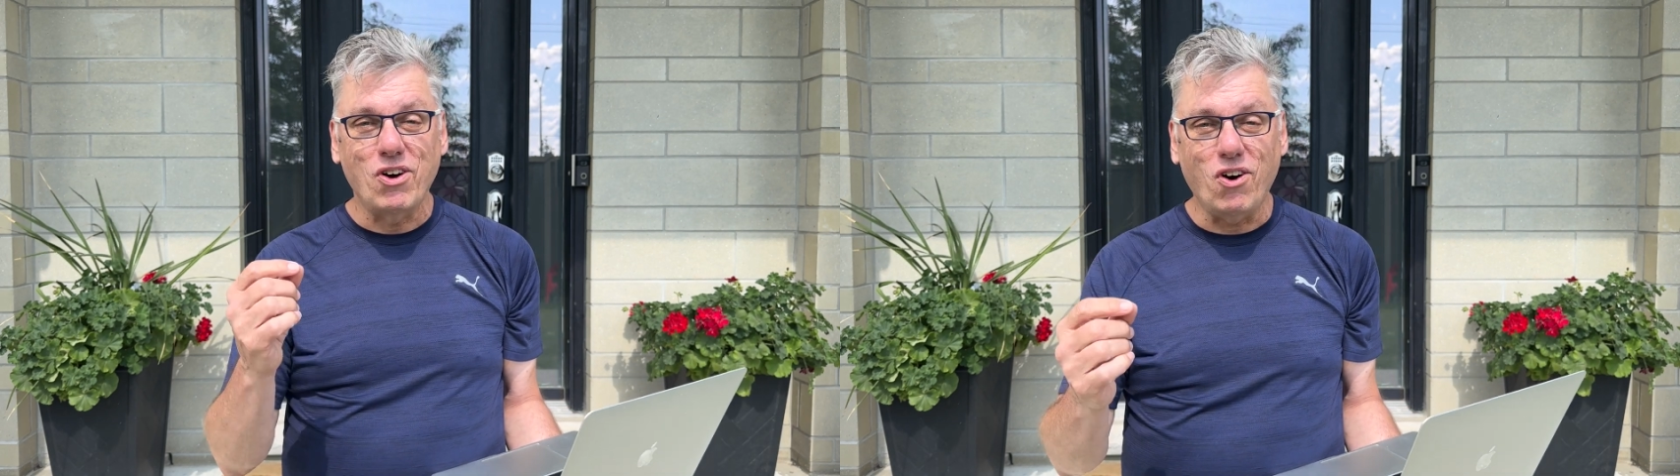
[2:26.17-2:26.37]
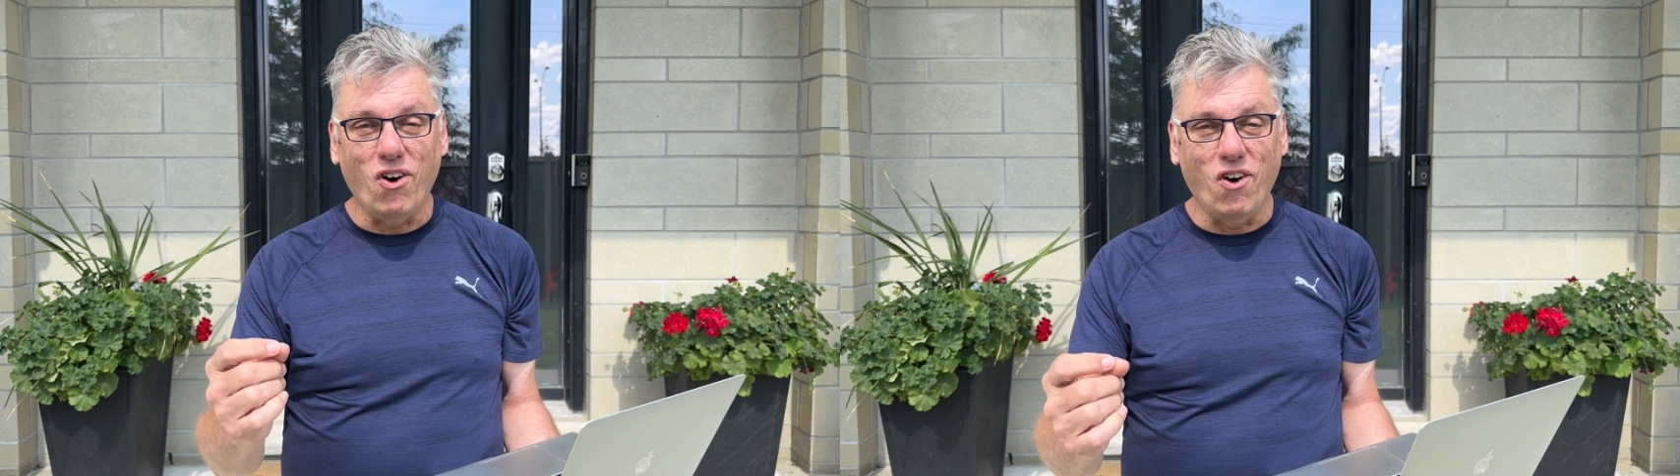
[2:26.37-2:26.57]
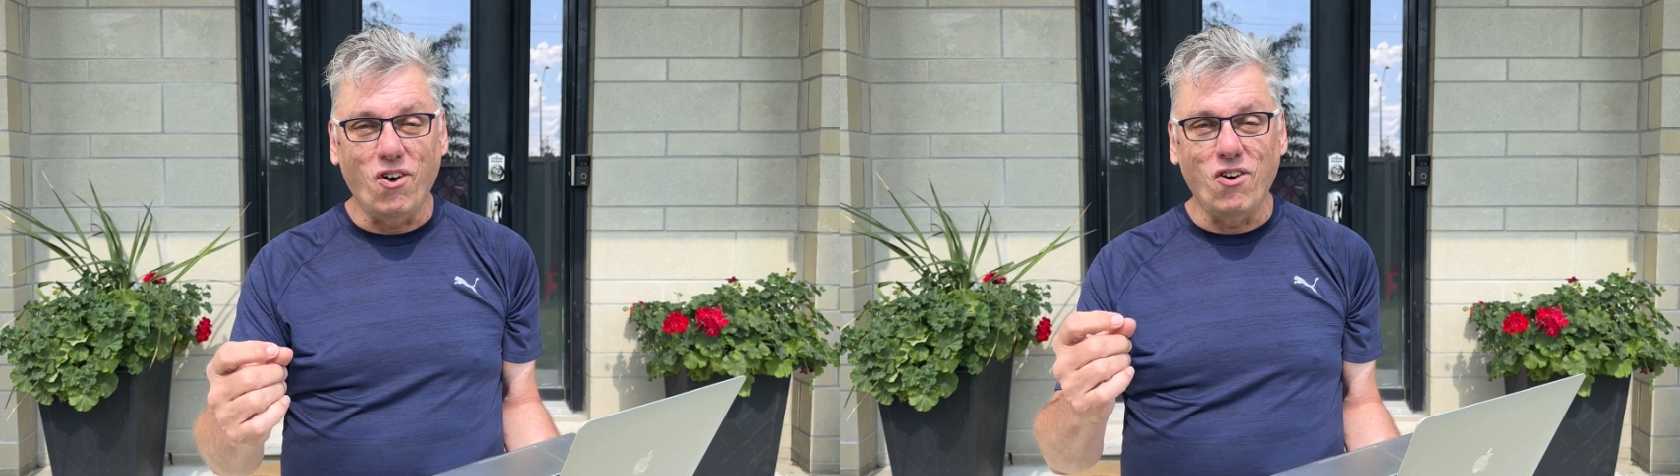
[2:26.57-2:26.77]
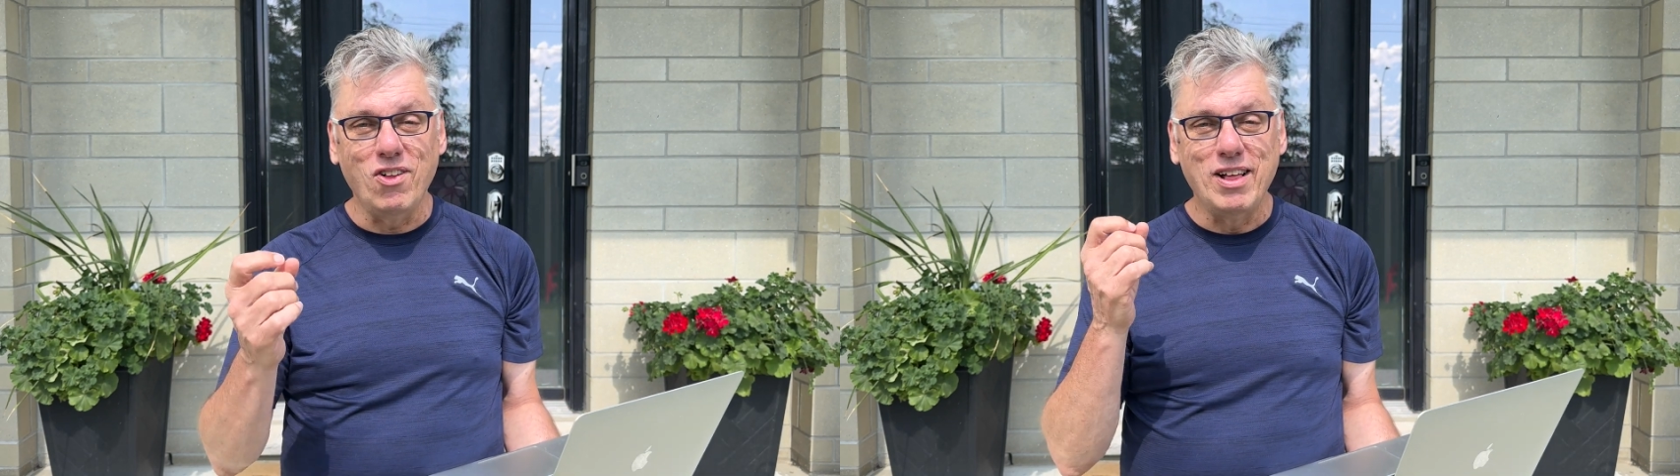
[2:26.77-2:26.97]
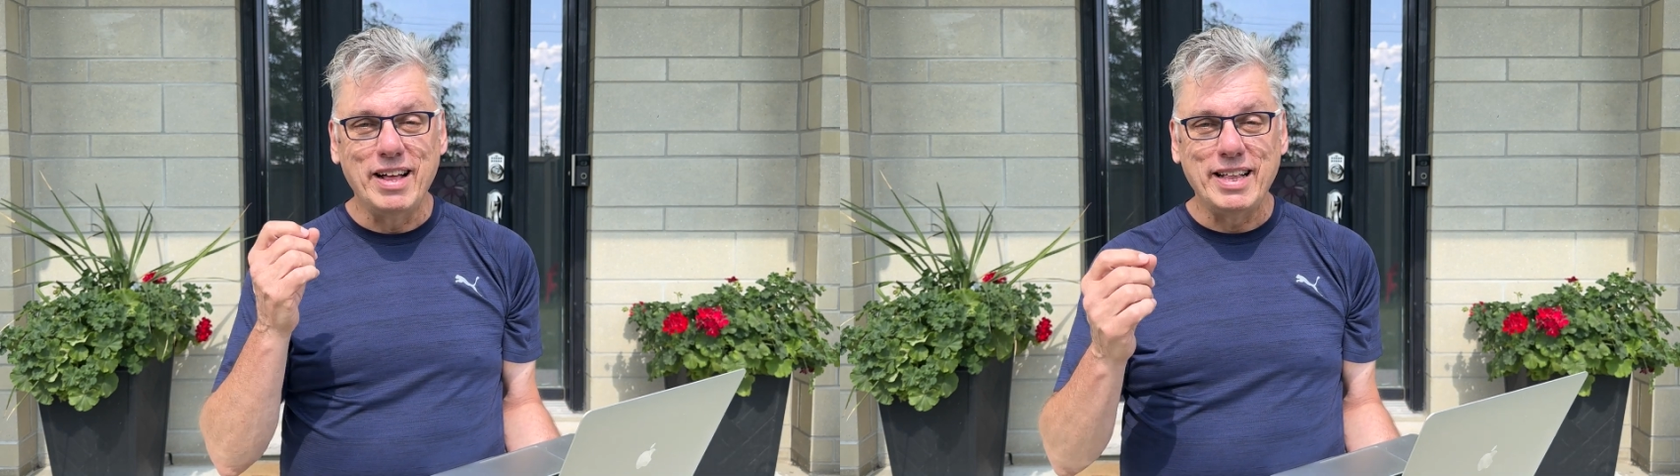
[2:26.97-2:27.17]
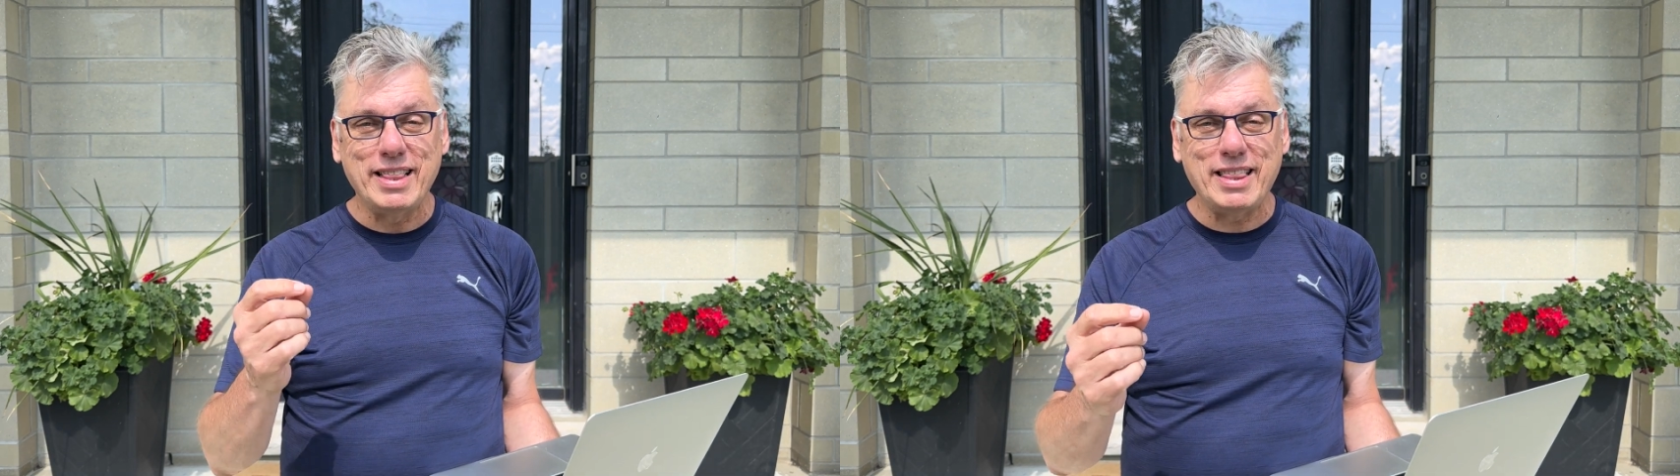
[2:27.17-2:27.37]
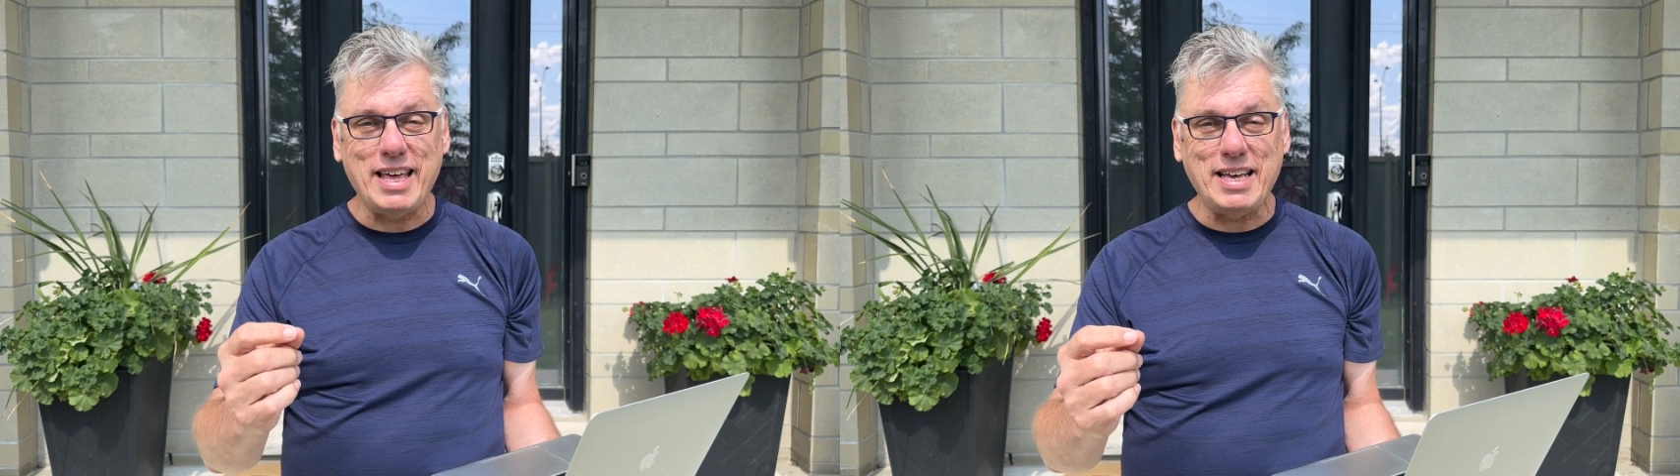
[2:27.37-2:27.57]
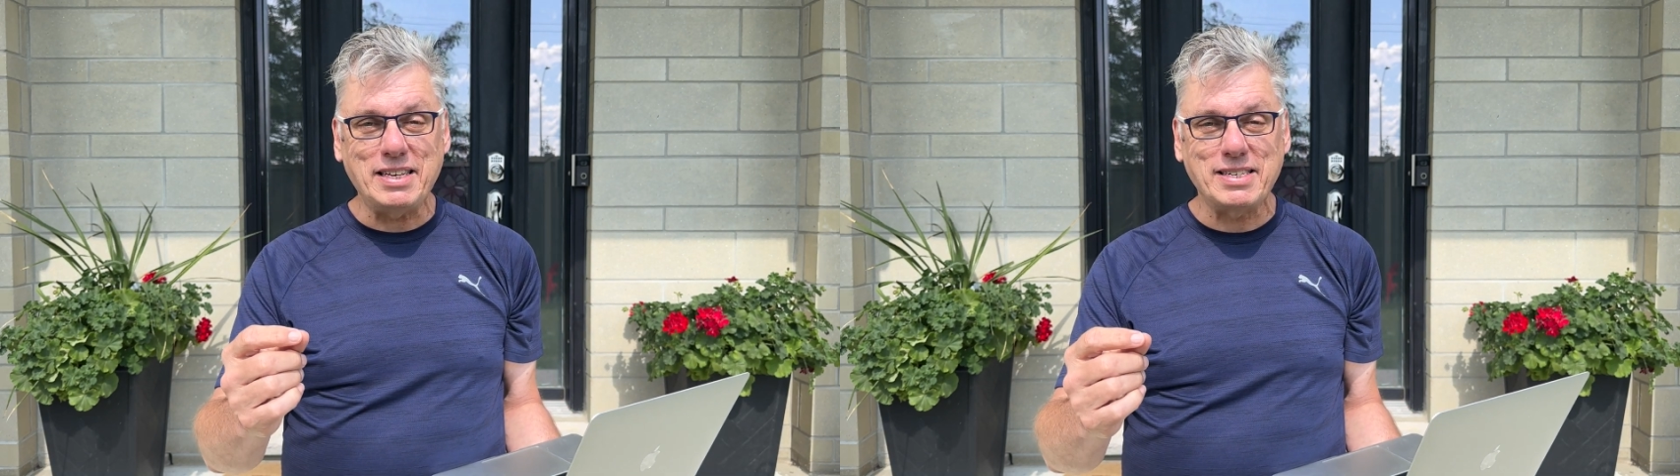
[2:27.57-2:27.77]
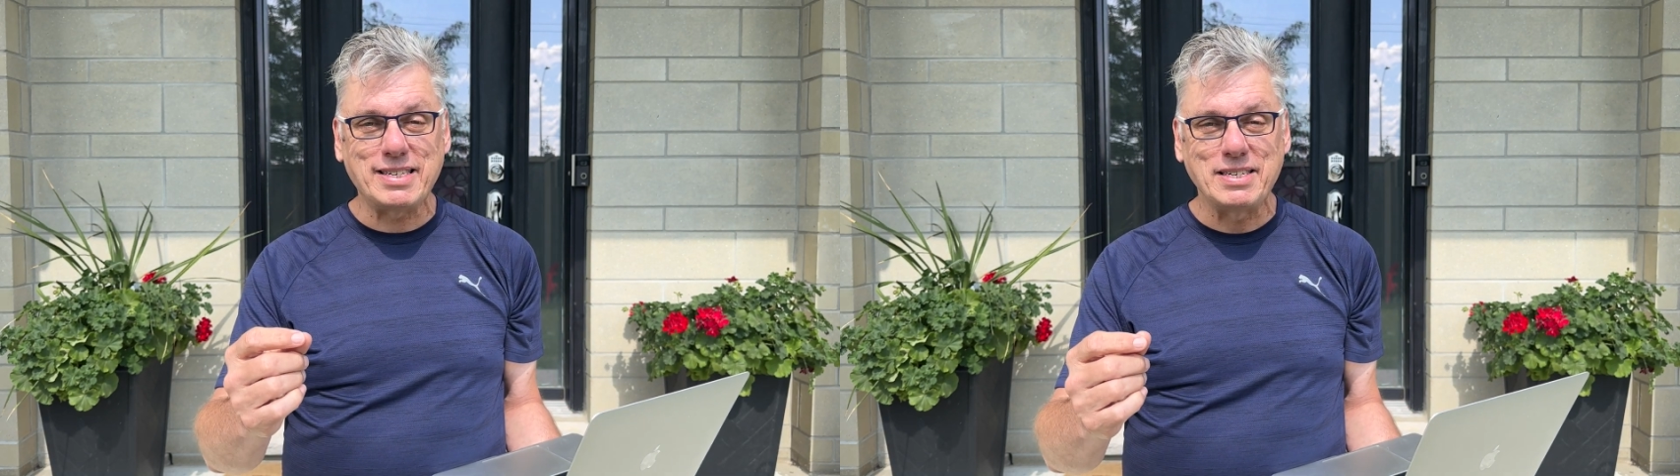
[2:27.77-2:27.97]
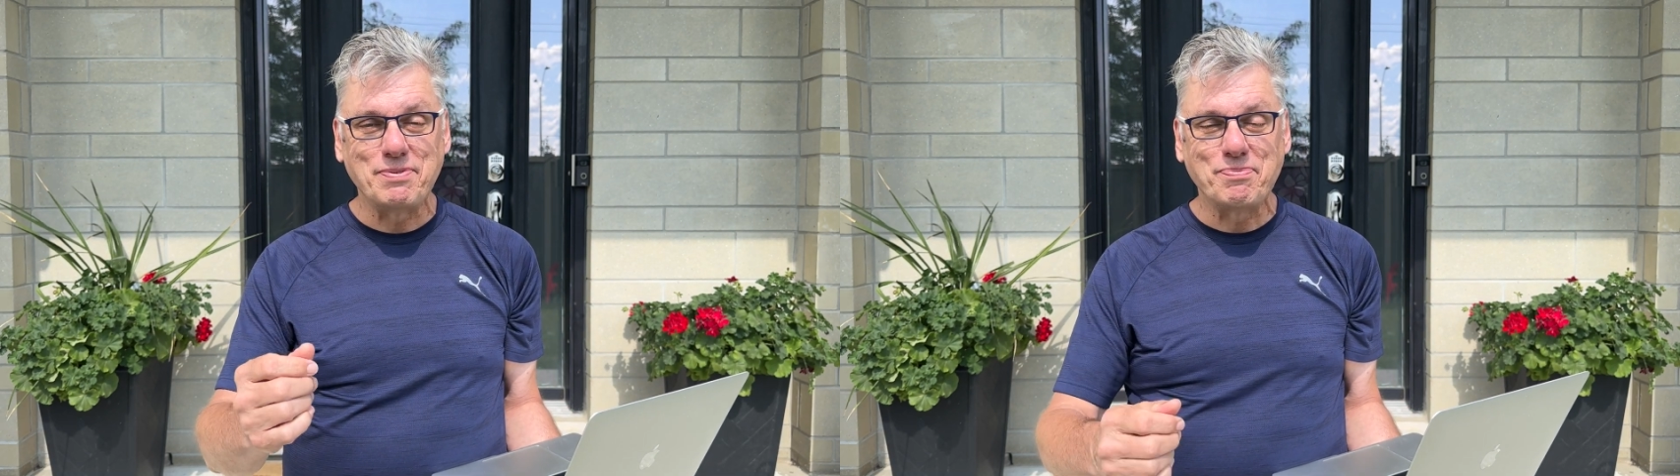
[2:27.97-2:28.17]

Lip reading: all things.